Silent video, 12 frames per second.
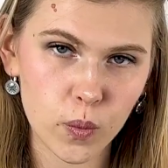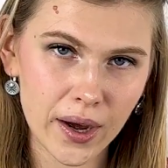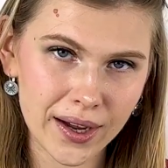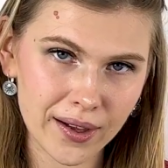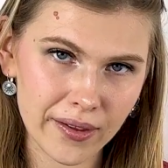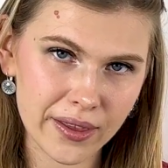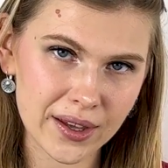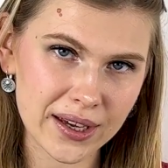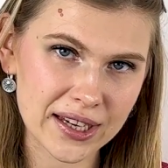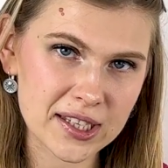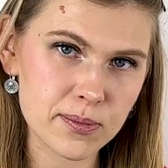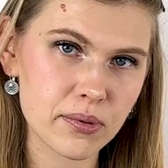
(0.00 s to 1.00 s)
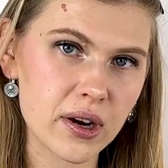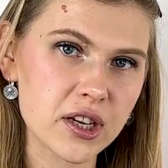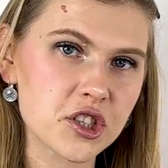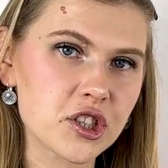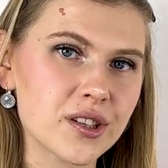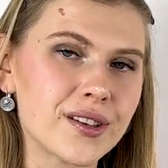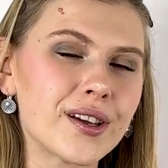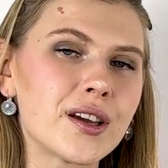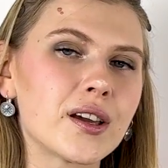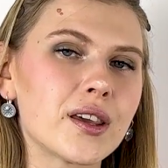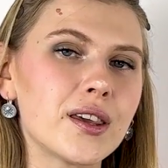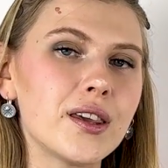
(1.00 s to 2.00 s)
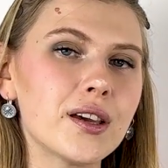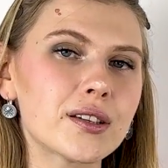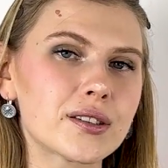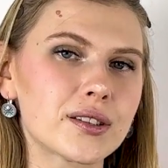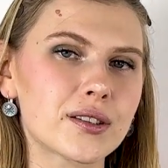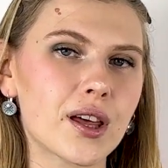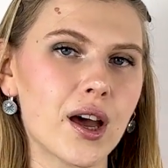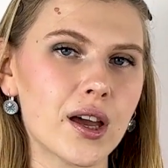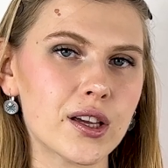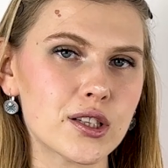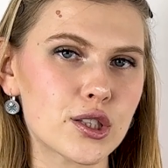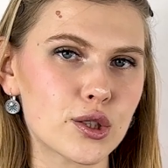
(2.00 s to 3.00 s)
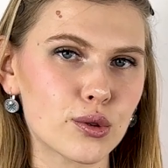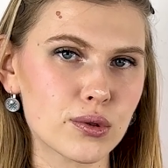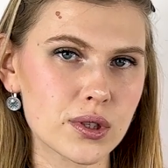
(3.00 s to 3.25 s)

while the expression iet taisnu